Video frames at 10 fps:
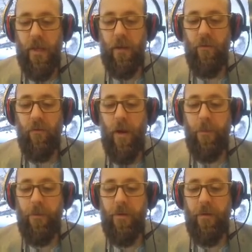and
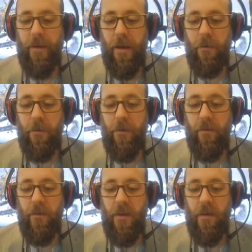dropped down the
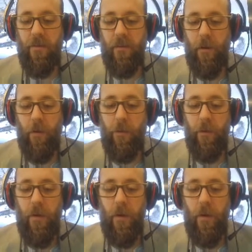sea slope